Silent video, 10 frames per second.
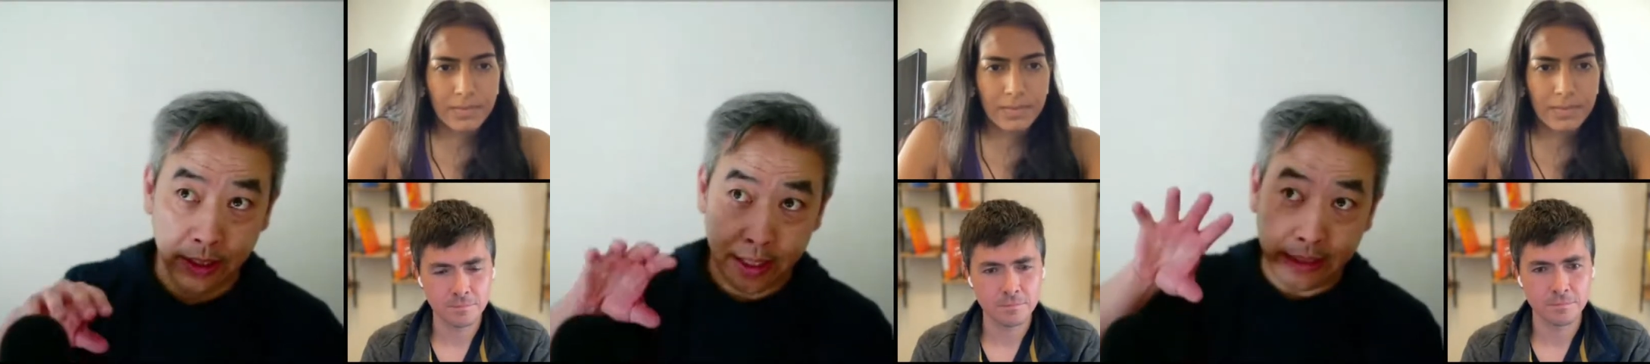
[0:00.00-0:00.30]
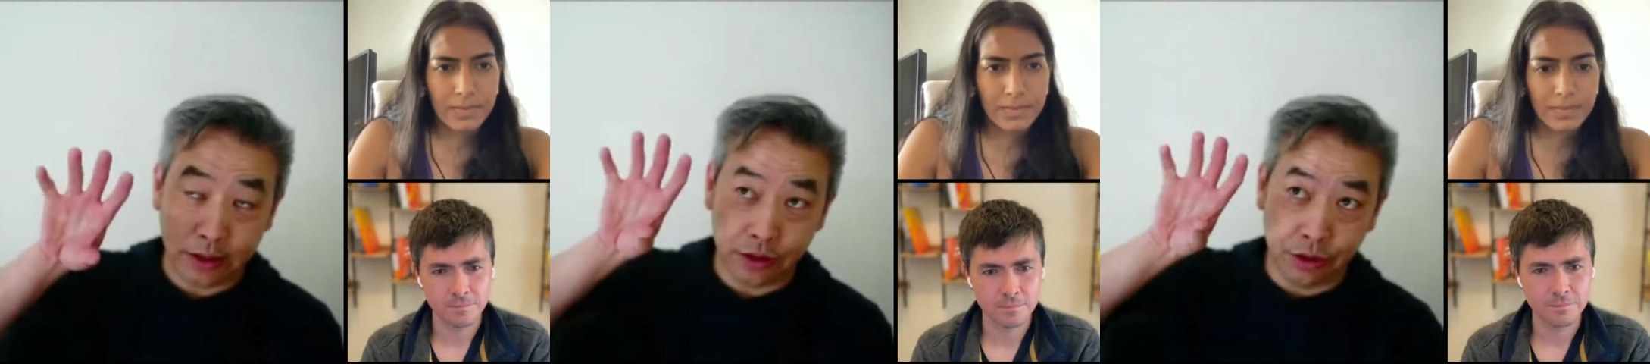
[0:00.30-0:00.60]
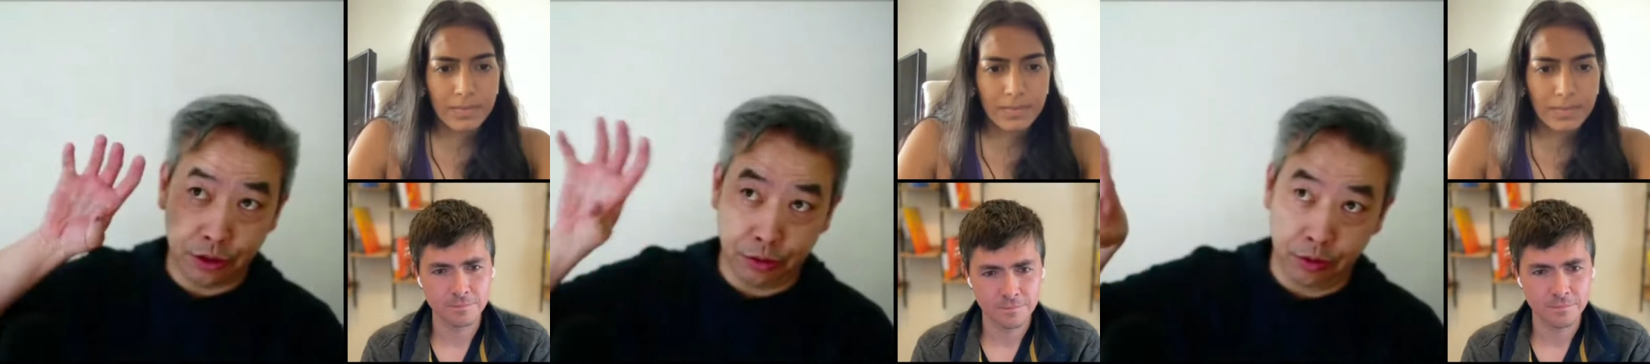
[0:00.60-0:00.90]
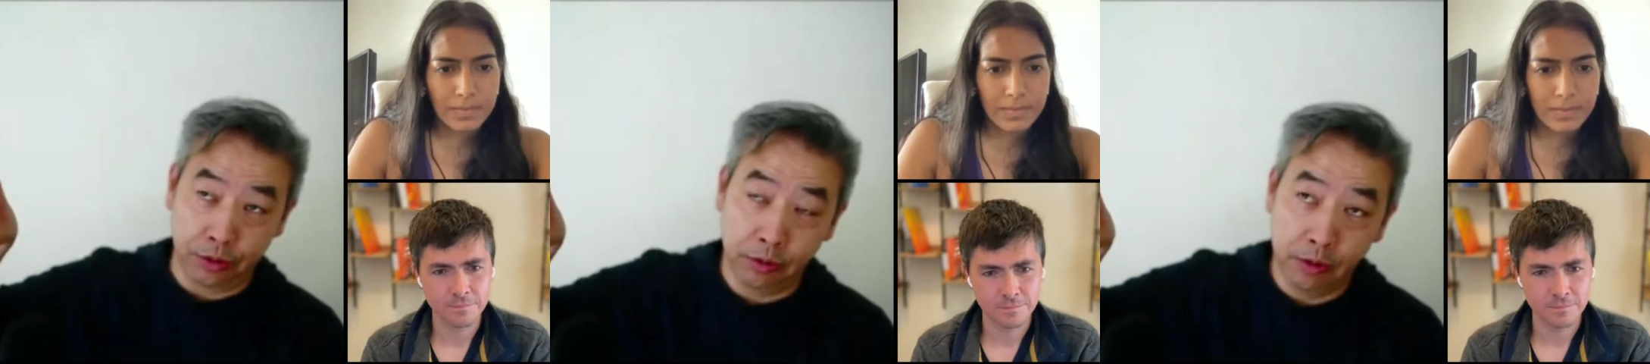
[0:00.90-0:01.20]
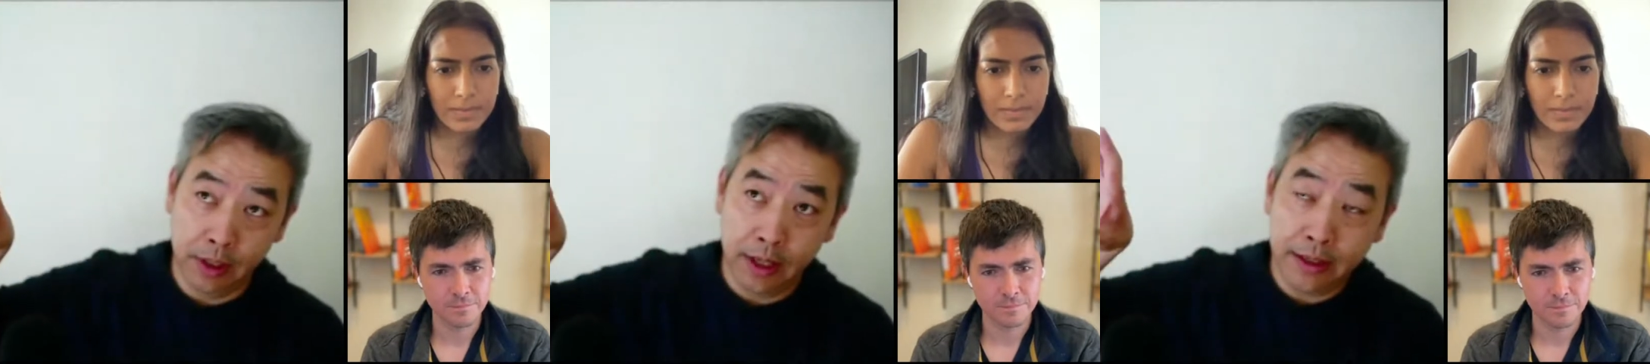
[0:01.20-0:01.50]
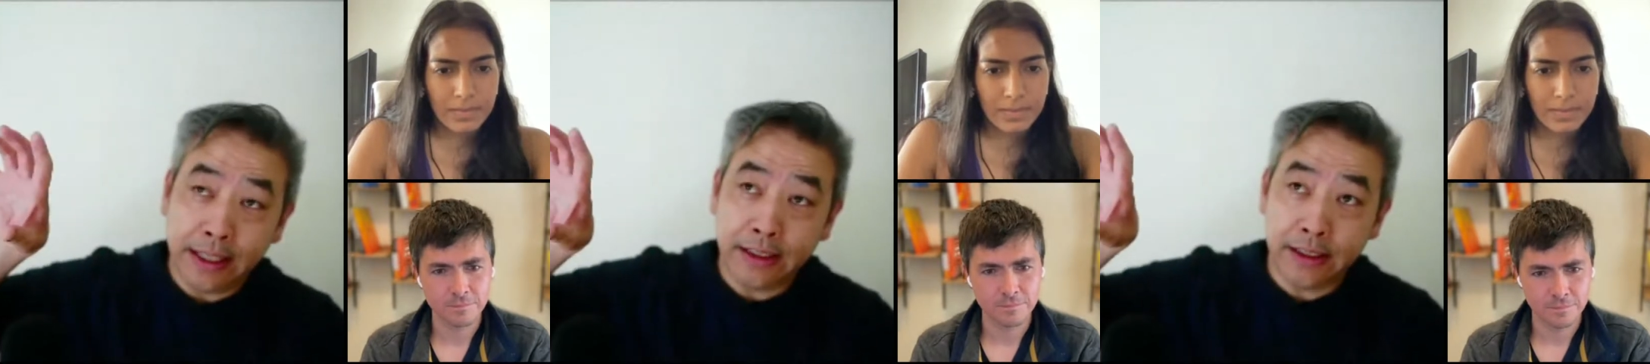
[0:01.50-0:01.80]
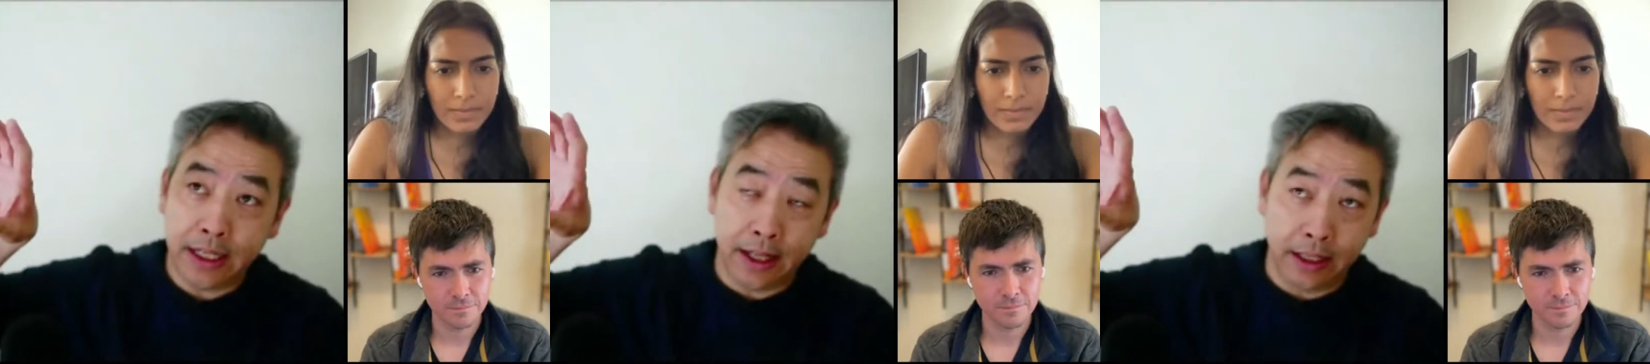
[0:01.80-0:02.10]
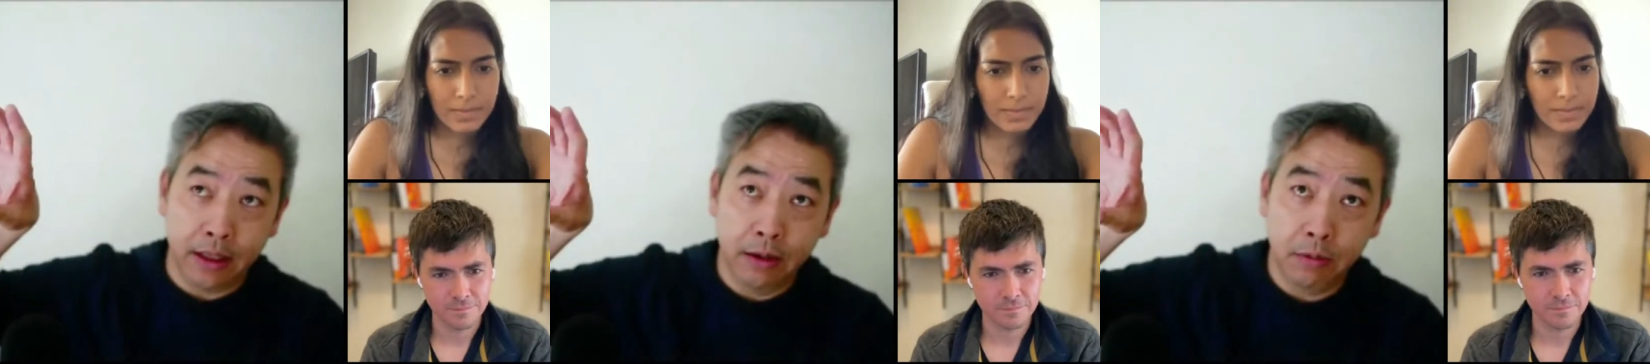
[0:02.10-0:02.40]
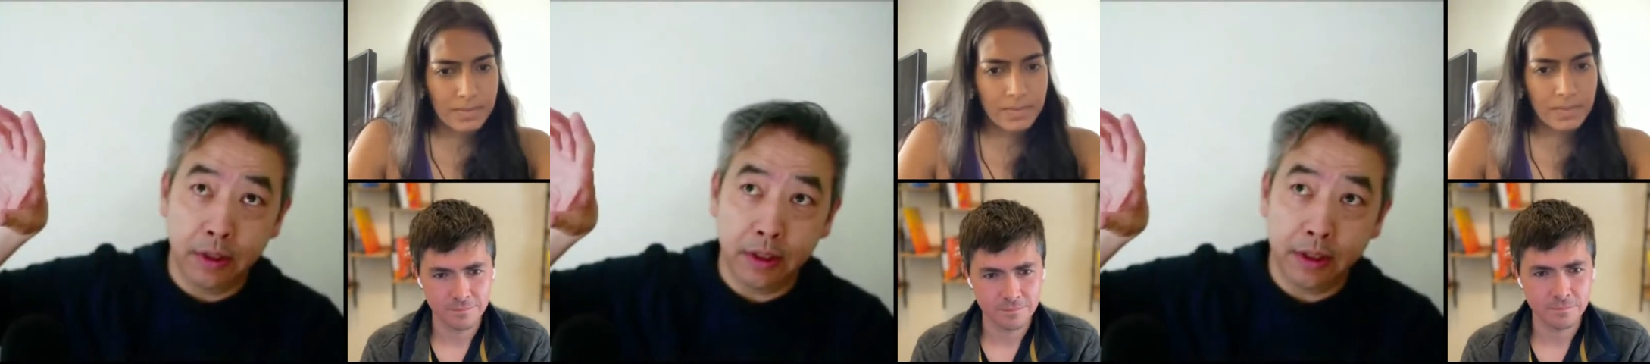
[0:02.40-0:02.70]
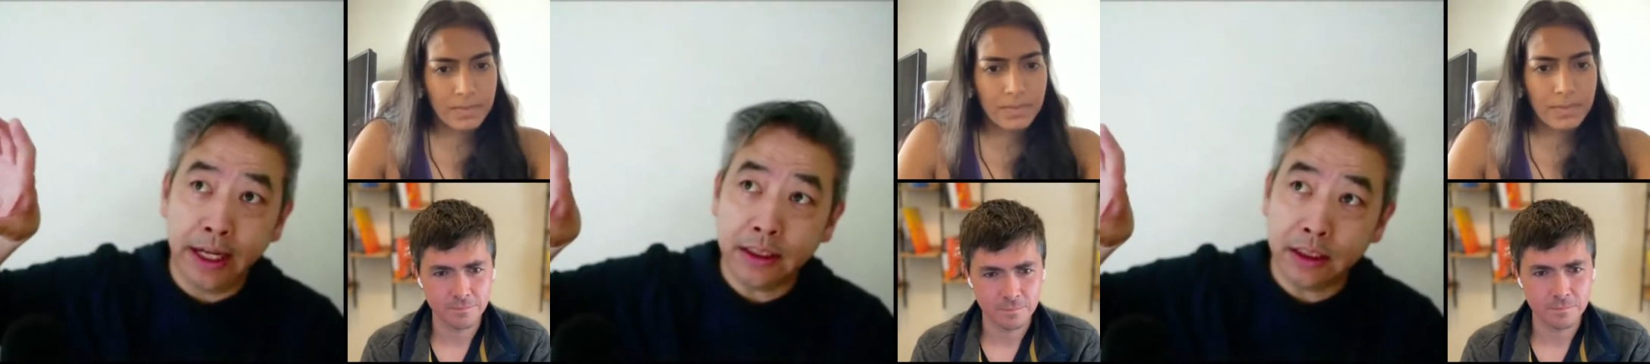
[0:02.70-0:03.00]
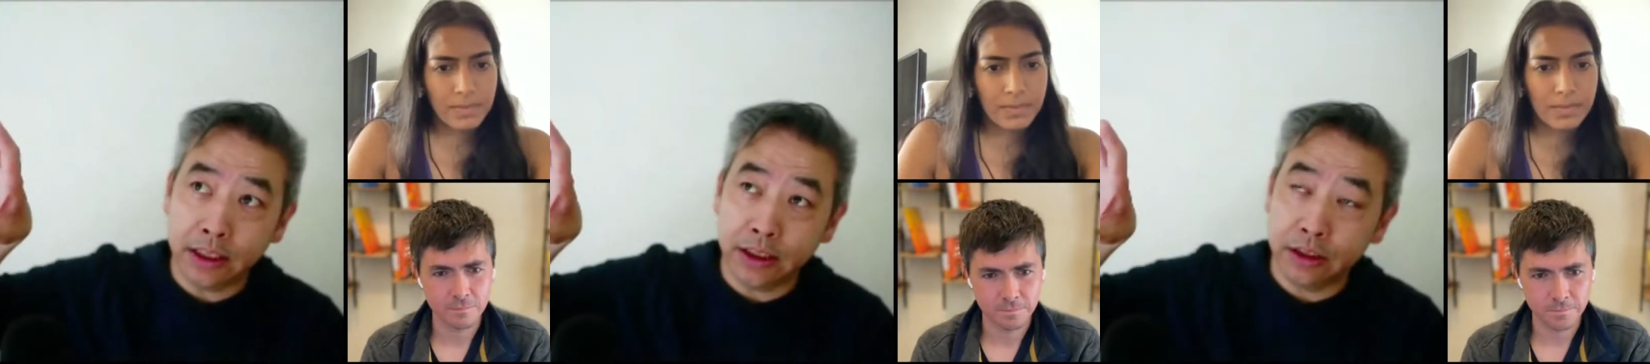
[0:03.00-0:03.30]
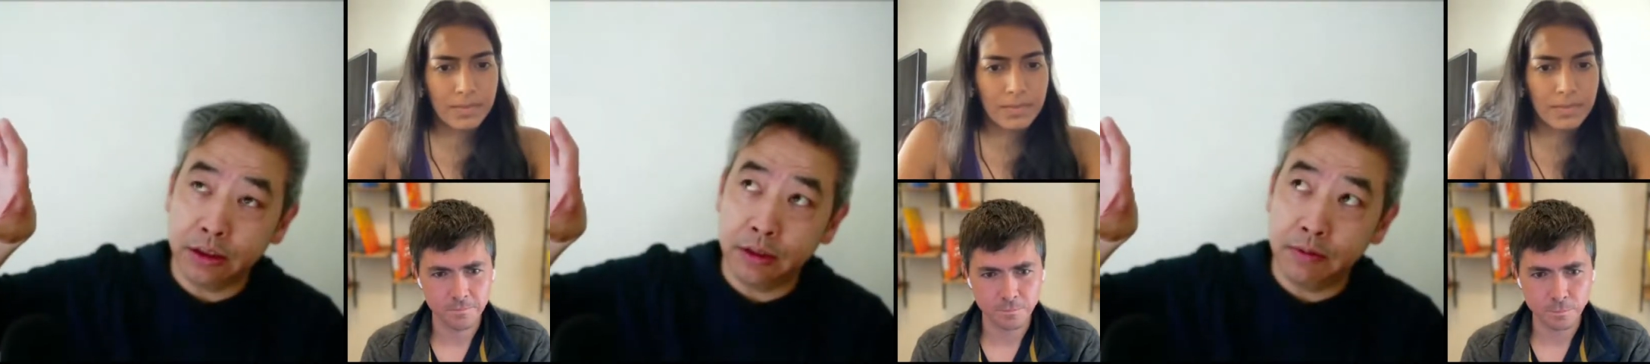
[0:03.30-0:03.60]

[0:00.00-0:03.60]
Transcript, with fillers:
Speaker 1: that's true. That said, like when taste gets